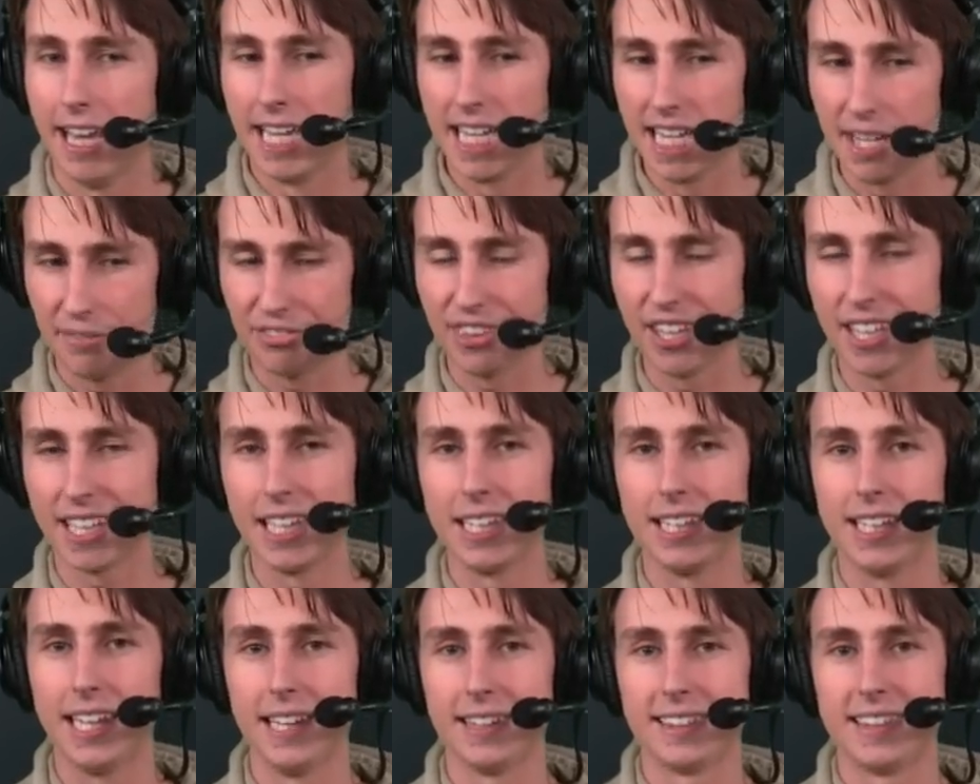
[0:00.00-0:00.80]
If they
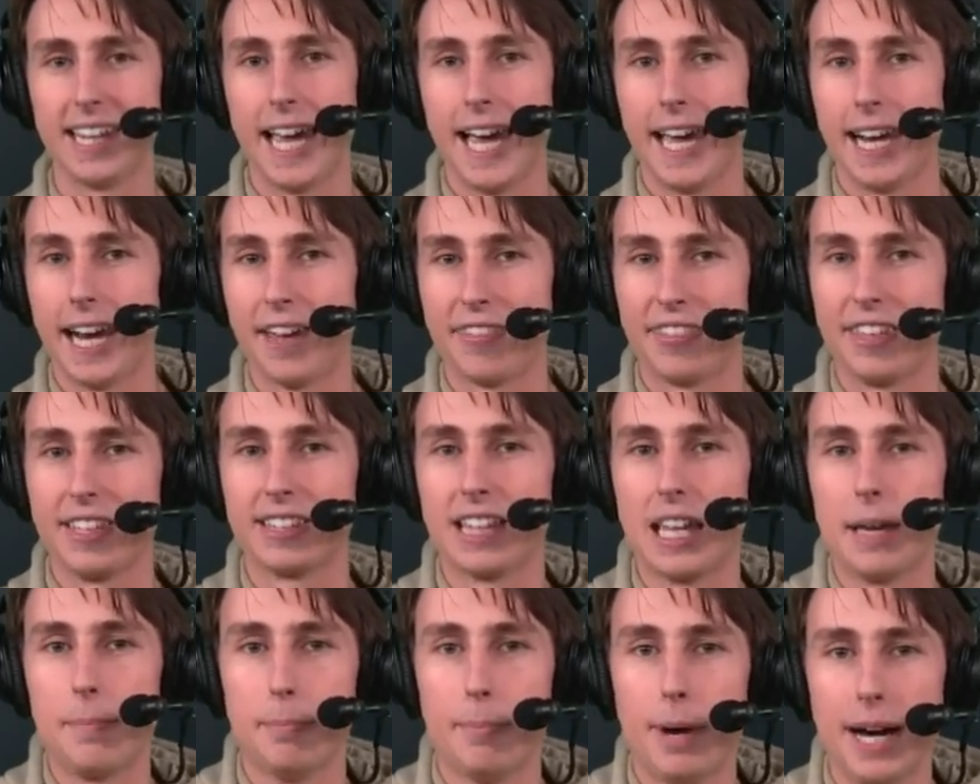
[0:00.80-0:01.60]
can get that, I think
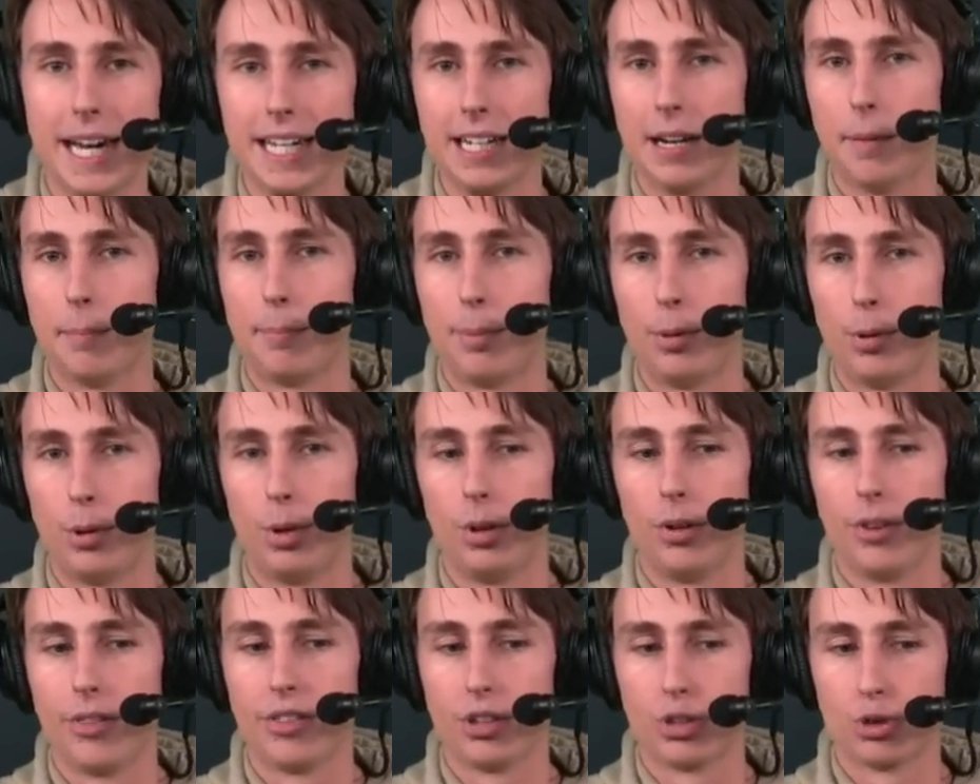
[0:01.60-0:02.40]
they might
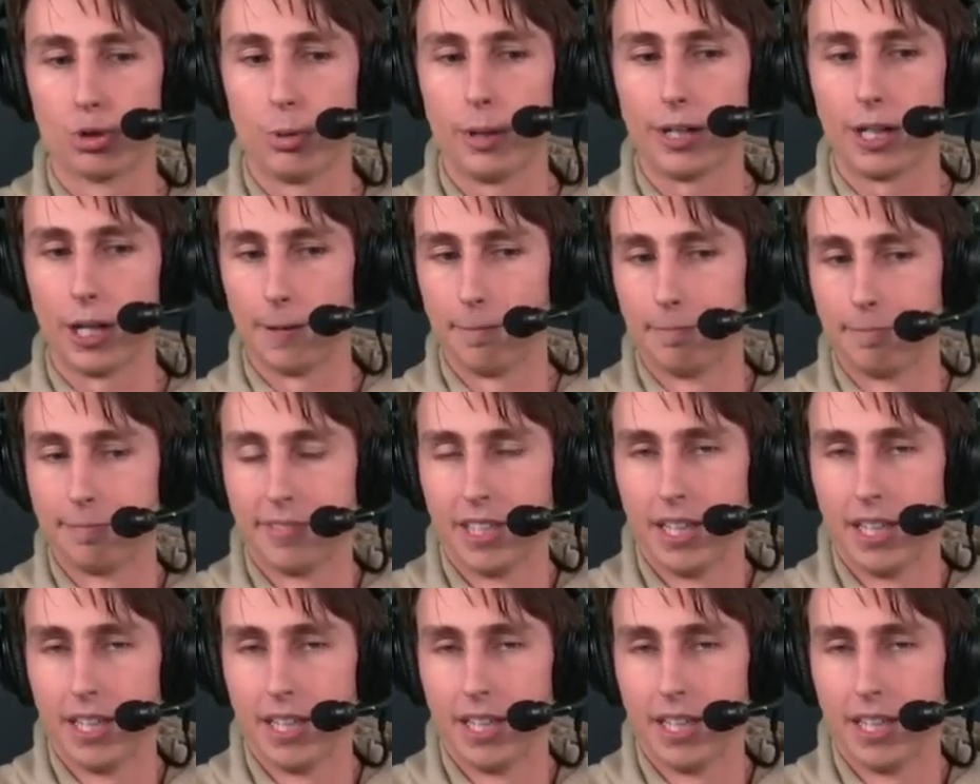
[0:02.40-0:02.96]
pull the trigger.